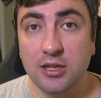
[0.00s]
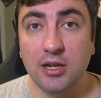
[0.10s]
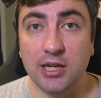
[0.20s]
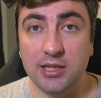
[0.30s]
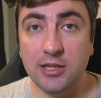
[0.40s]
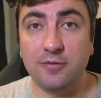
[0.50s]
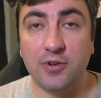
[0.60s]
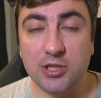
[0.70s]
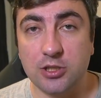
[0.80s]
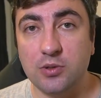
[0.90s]
and then the
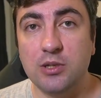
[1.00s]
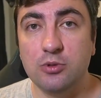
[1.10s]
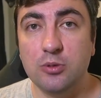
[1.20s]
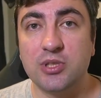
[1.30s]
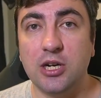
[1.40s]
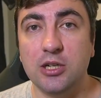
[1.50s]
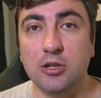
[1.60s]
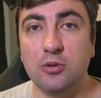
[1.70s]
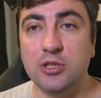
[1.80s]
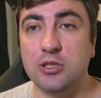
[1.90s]
first 3 rooms are
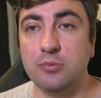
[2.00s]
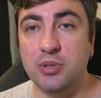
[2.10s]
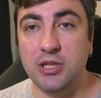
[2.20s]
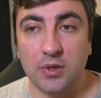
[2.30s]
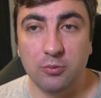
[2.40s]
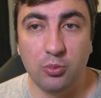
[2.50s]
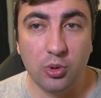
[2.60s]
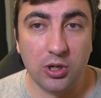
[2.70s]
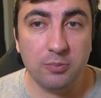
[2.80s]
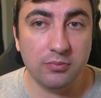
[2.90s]
going to be
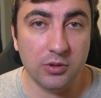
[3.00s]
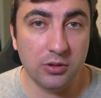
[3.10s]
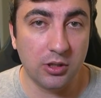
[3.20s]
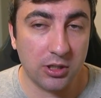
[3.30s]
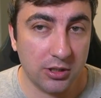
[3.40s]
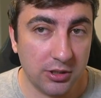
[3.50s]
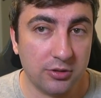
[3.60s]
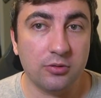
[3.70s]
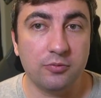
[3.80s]
more learned